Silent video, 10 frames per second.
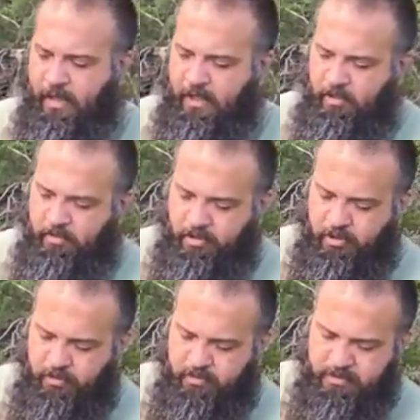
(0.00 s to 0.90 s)
and you could
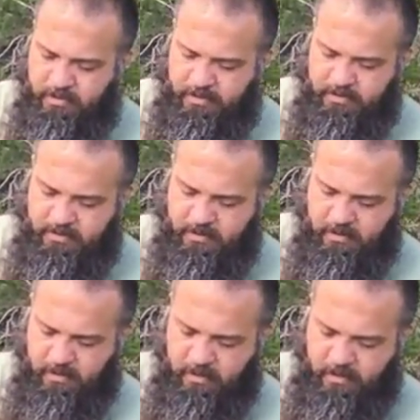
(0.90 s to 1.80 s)
use this
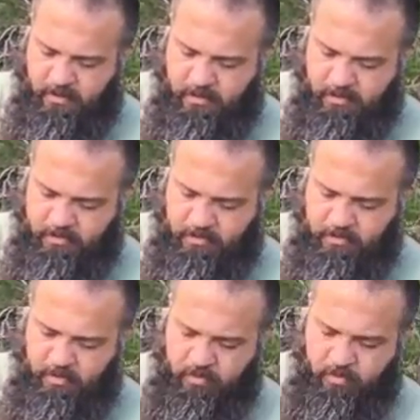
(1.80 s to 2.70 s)

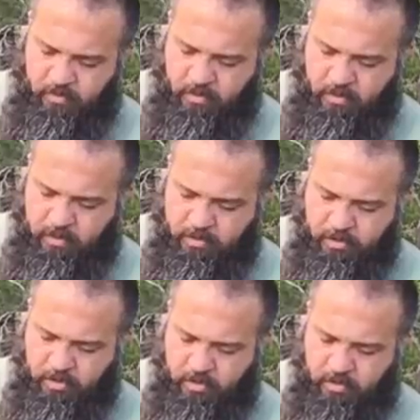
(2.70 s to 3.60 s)
to
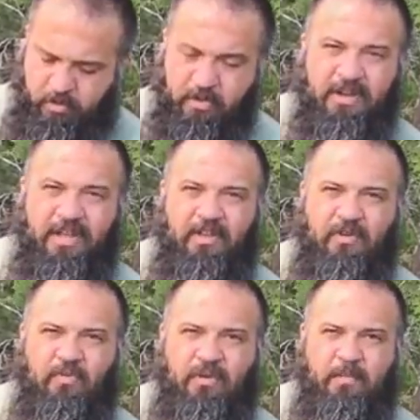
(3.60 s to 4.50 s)
turn and
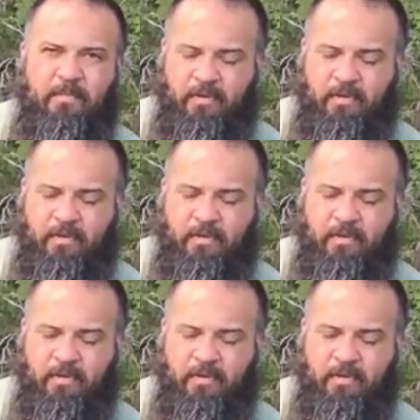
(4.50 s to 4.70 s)
crimp